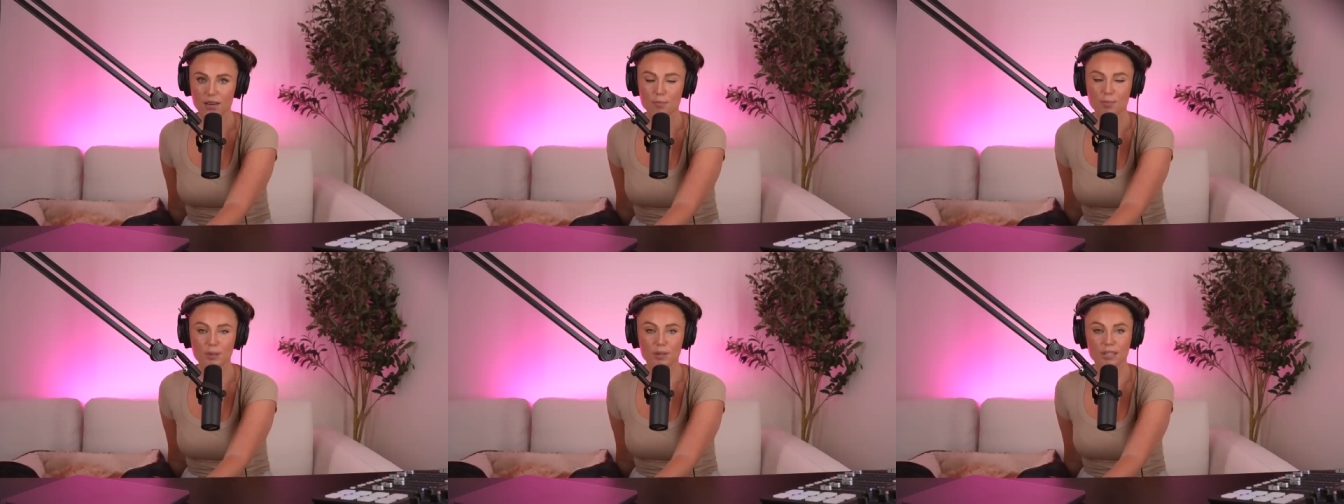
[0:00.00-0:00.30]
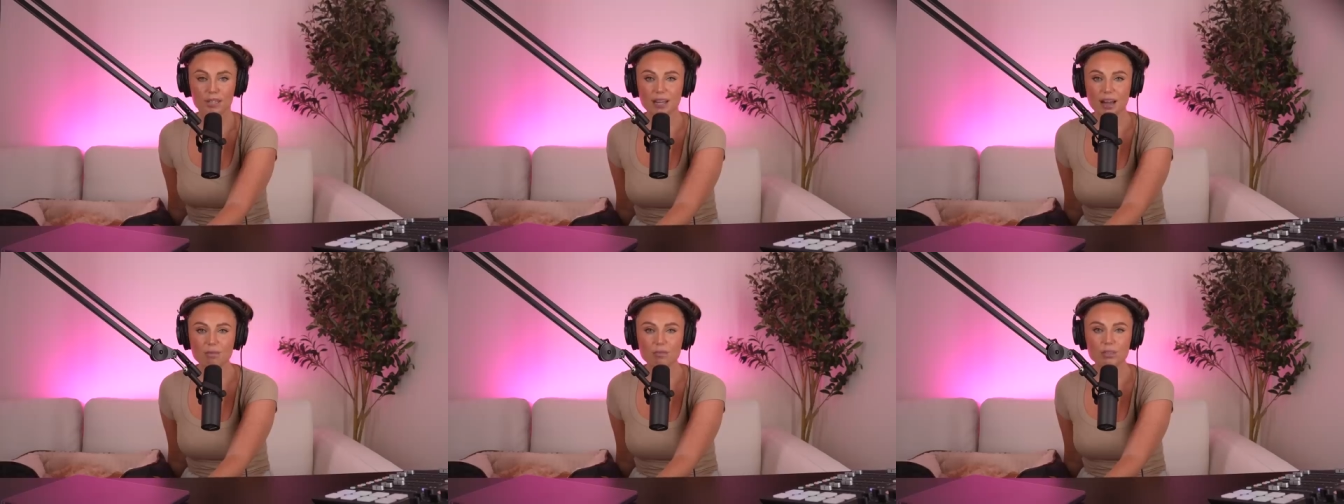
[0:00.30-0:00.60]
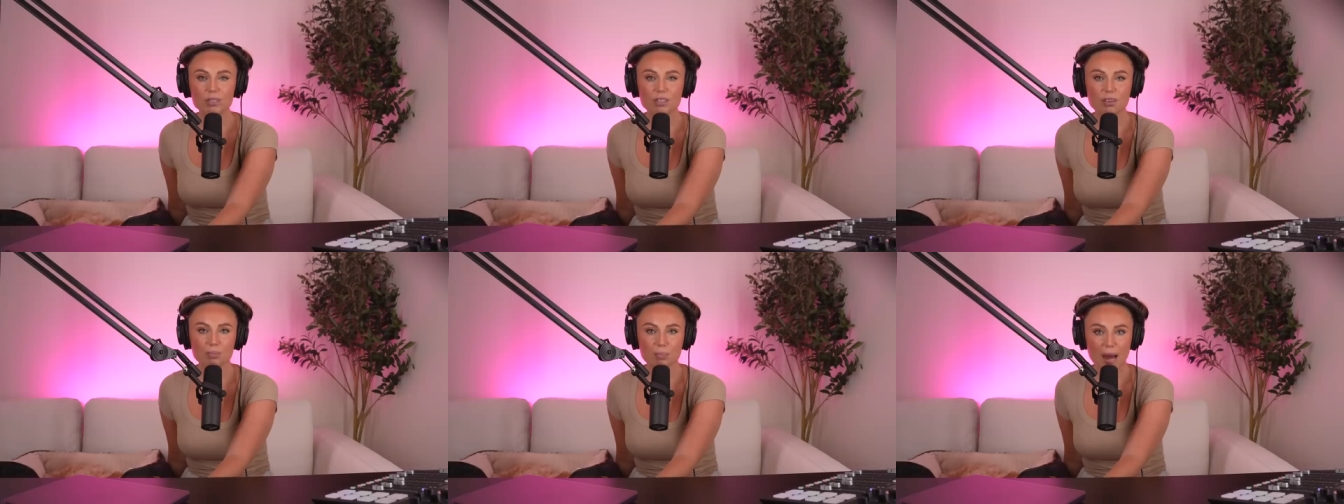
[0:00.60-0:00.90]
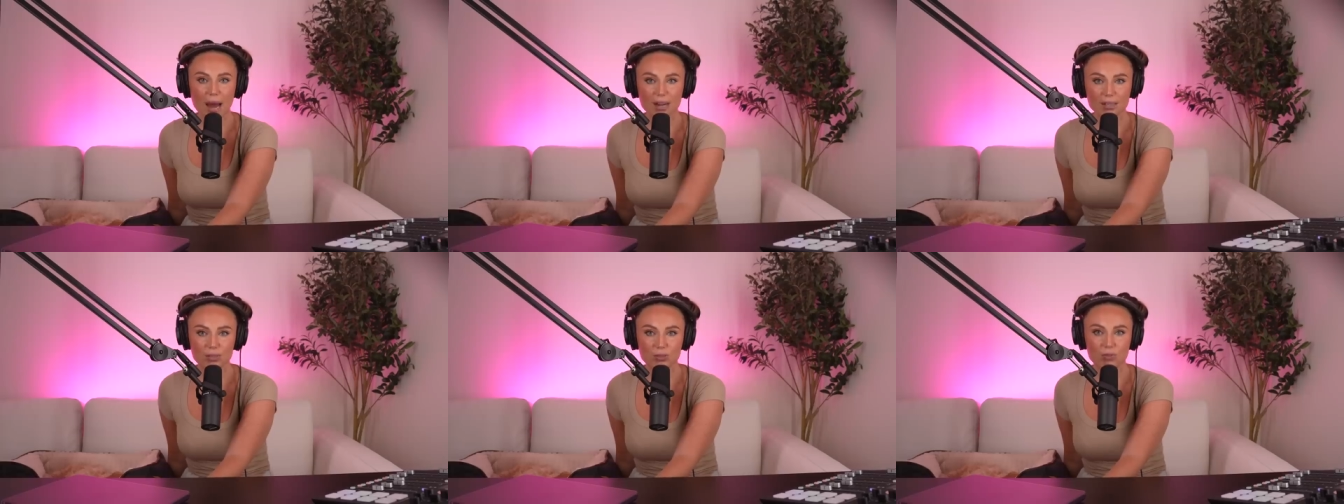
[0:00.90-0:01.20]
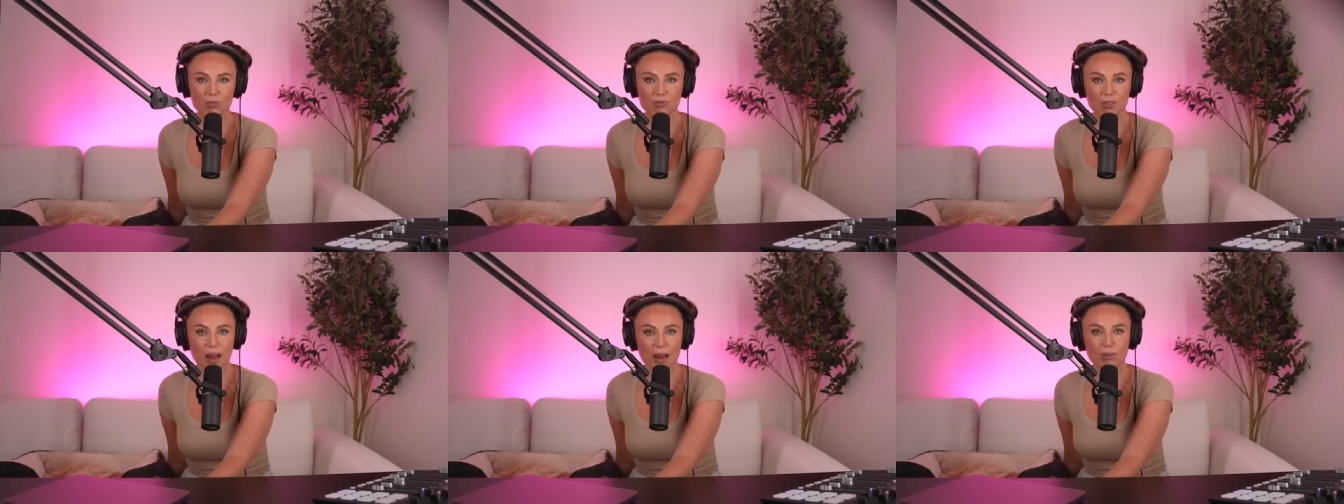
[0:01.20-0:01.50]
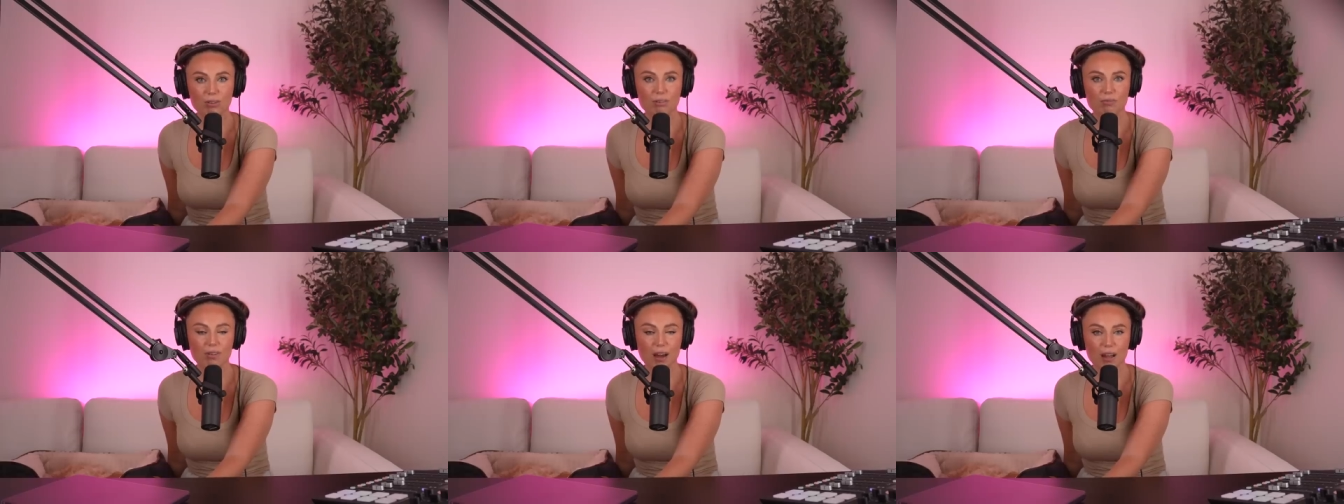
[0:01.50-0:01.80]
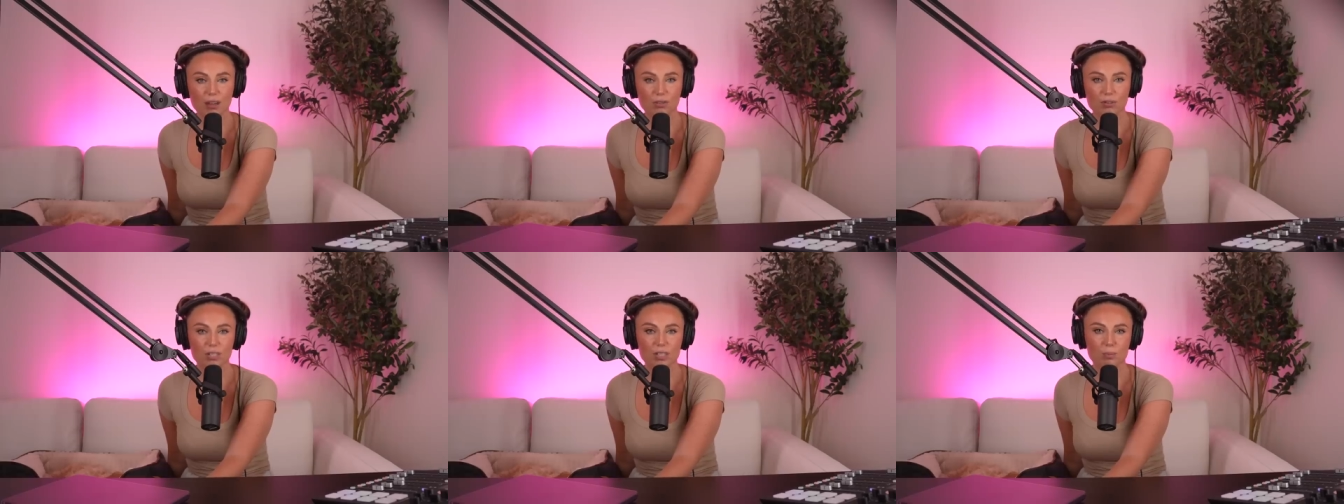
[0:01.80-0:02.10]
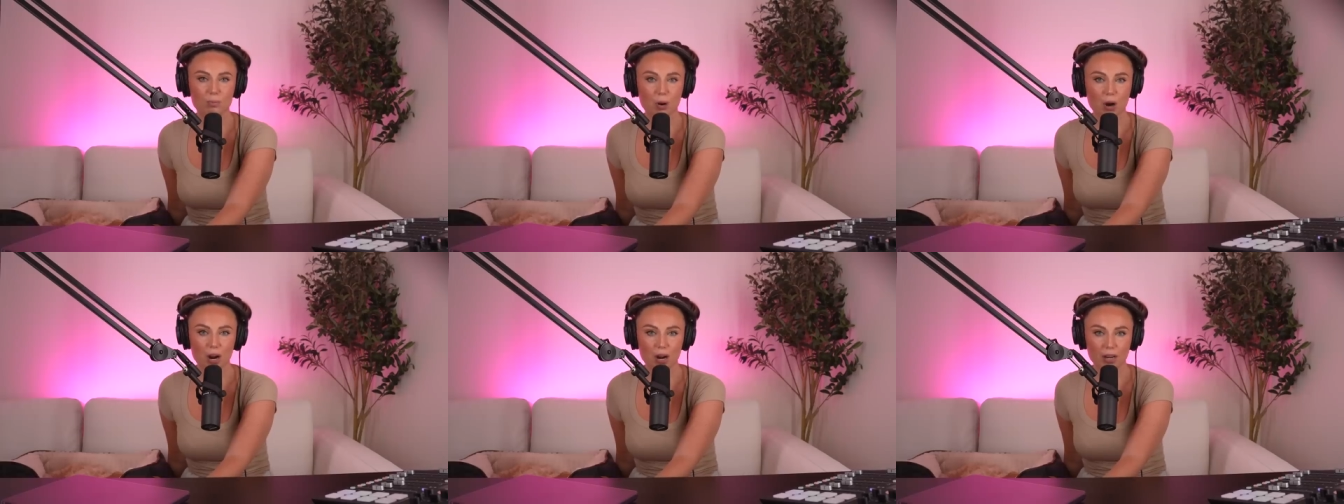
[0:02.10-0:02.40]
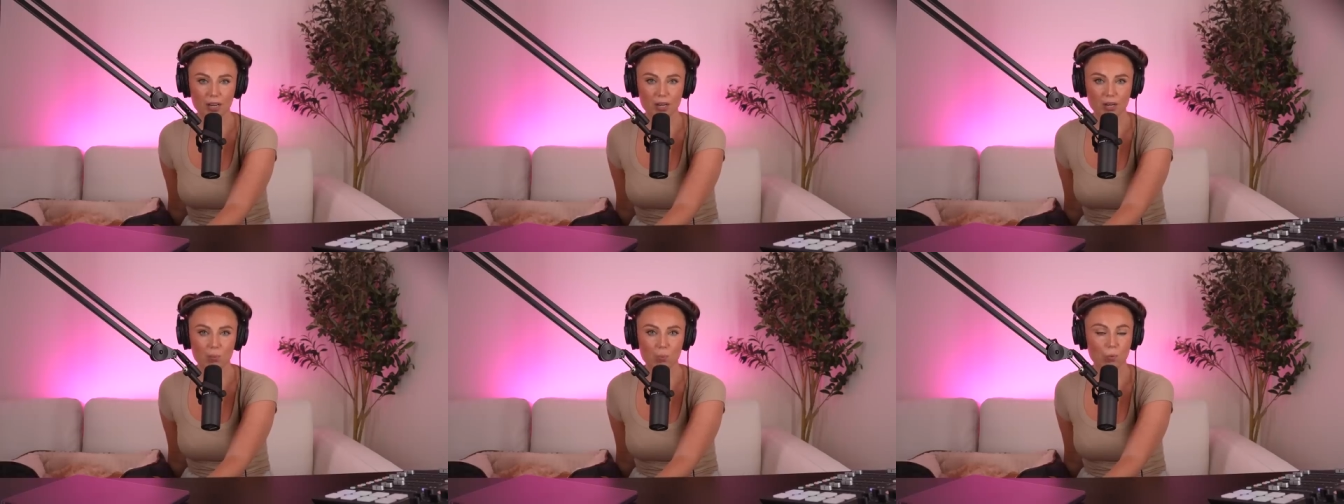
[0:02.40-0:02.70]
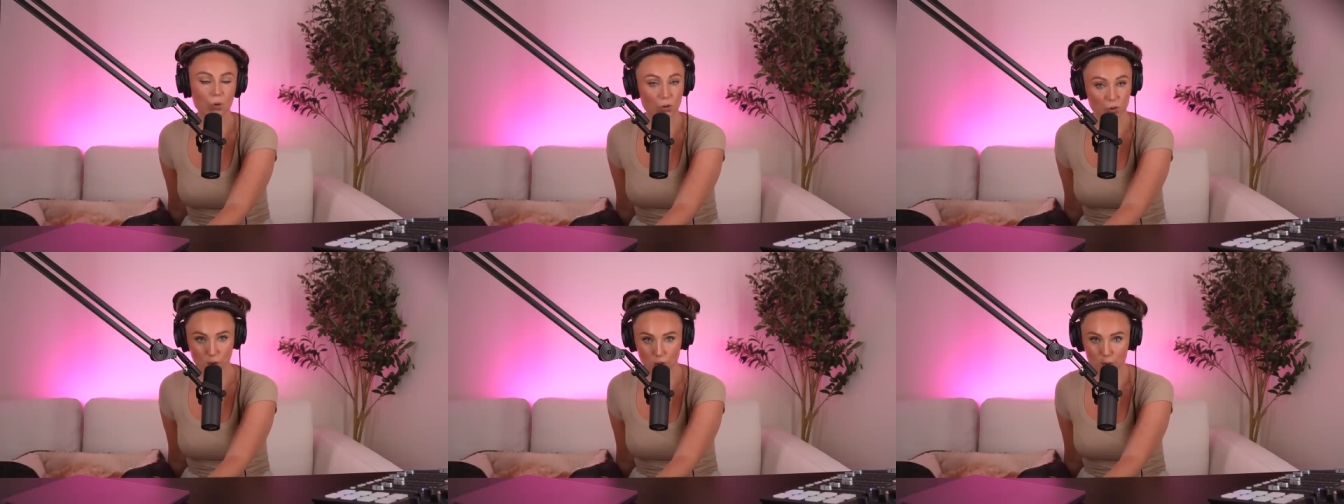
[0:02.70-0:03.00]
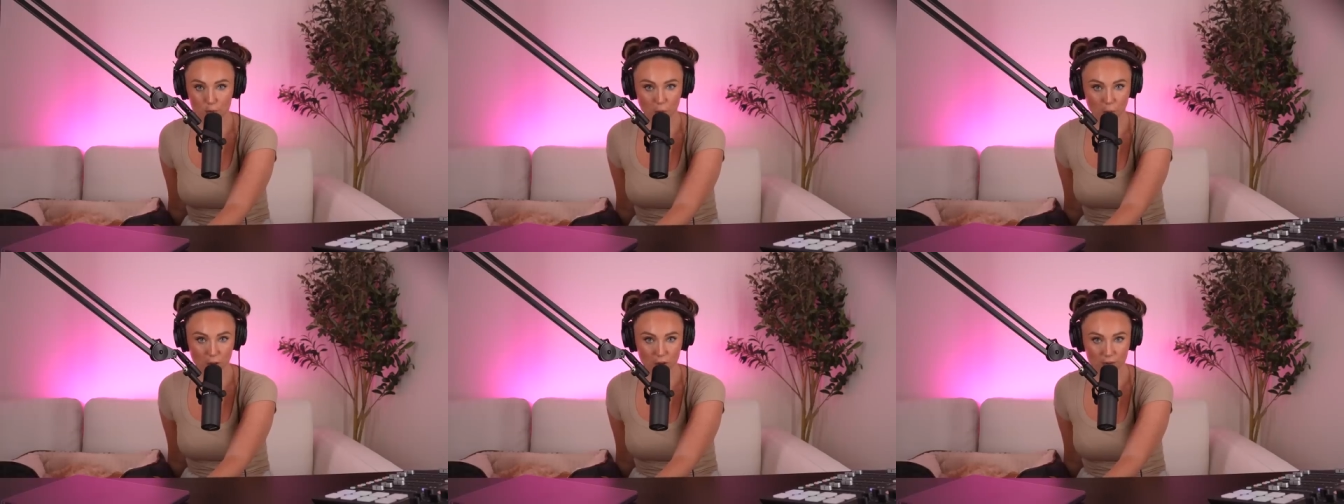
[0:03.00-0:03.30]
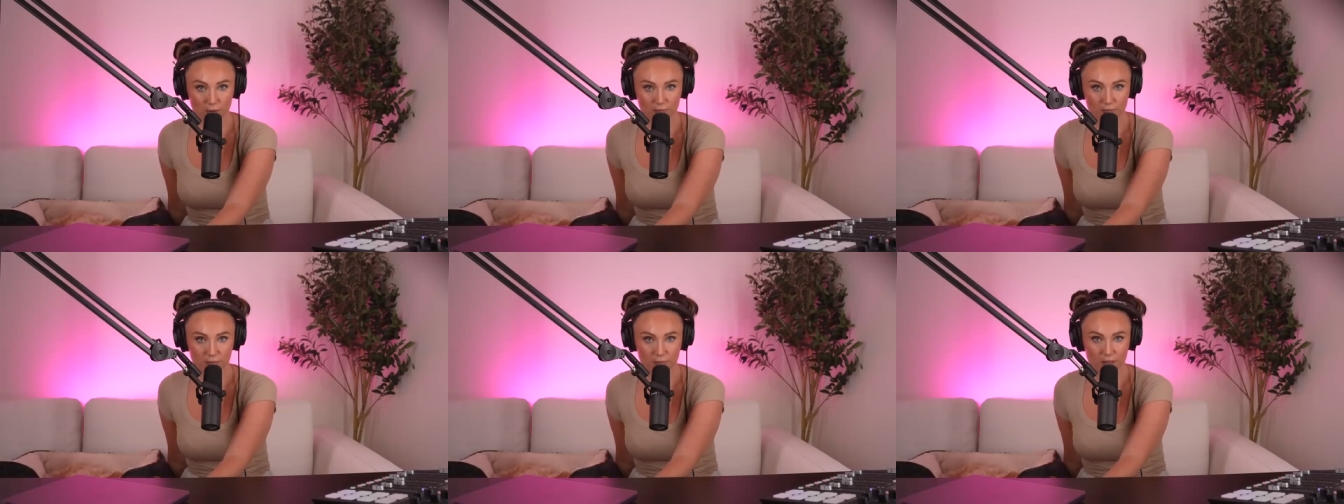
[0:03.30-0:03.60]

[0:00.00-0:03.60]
But the levels of Paxil found in Valiree's body were normal.